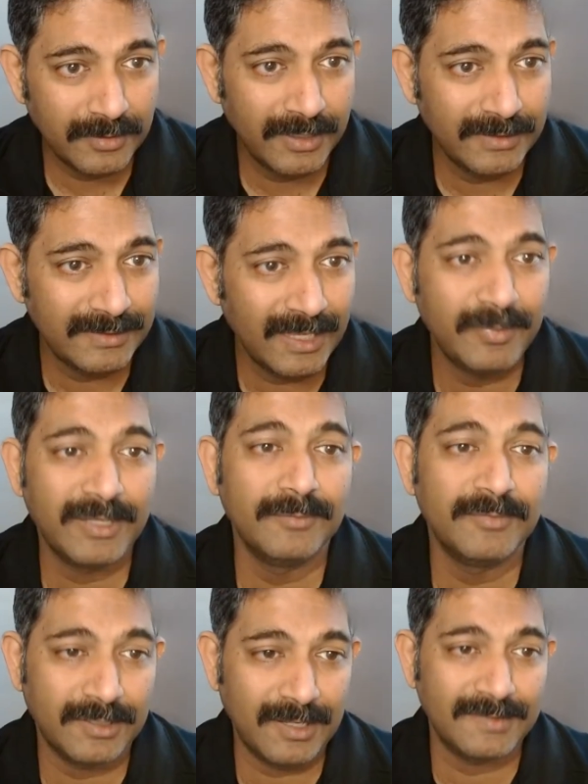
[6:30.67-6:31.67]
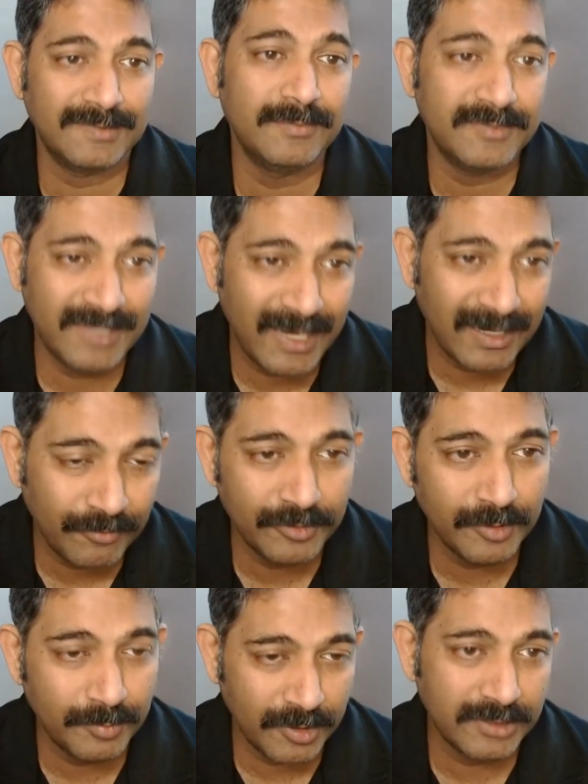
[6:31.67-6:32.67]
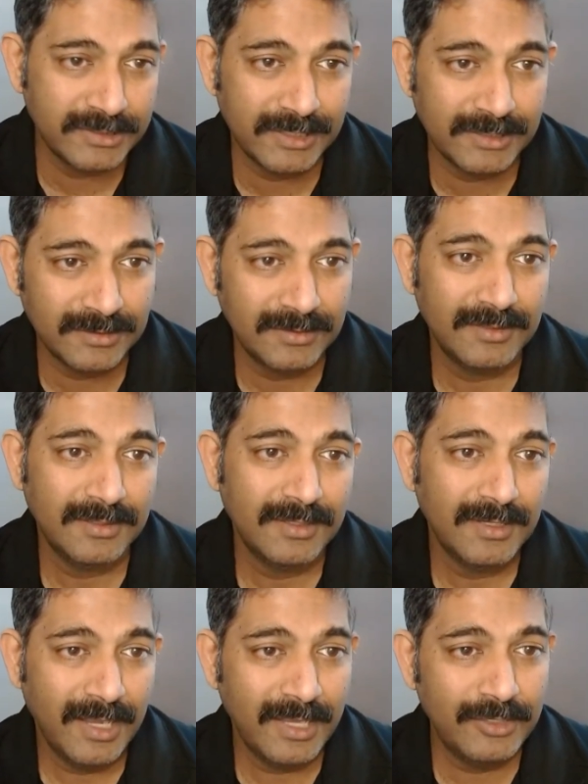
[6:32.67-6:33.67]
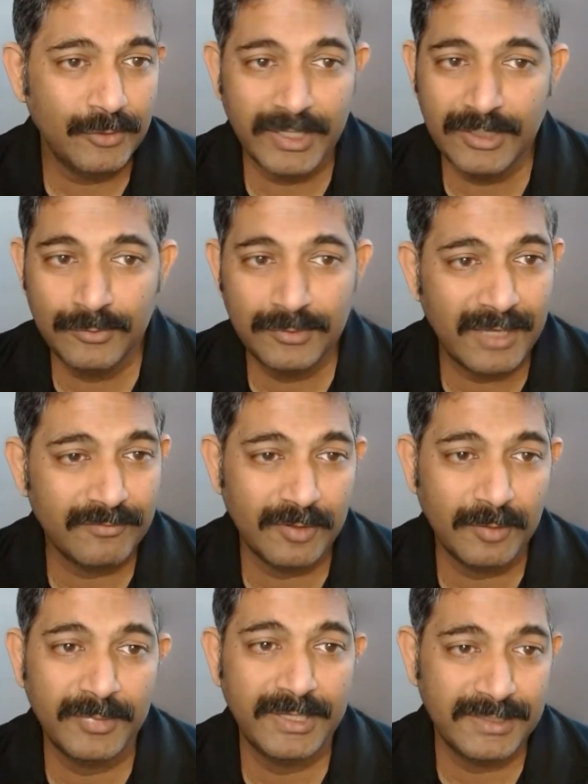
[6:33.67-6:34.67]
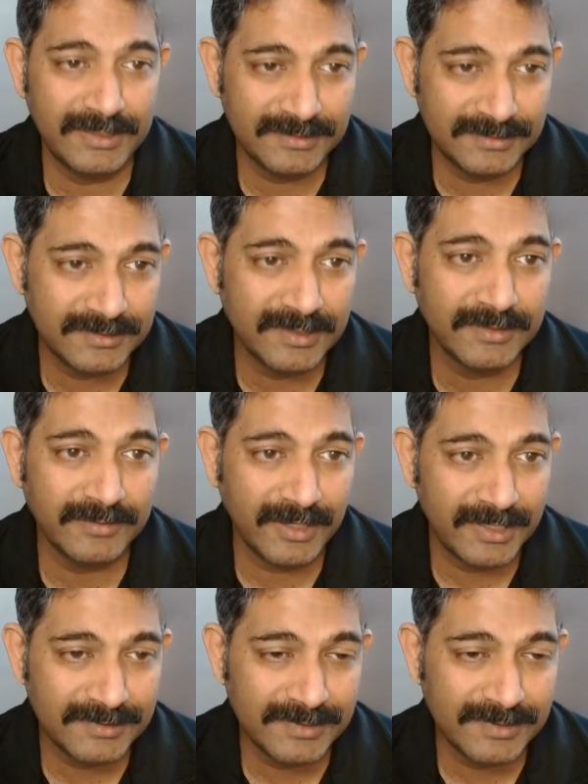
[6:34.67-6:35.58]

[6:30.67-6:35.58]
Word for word: And that becomes a custom stack for your project. And you can do that from an existing running